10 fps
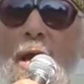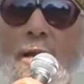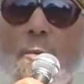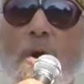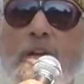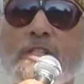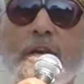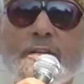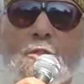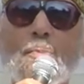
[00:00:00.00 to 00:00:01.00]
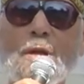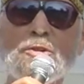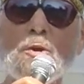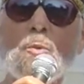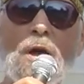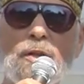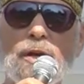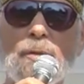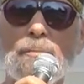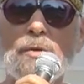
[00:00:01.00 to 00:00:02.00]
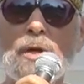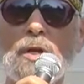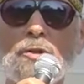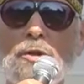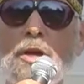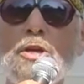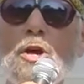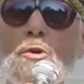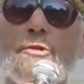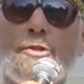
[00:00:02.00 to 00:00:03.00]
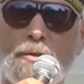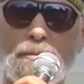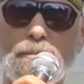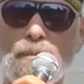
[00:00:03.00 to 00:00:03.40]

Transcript: And I want to say a special welcome to the youth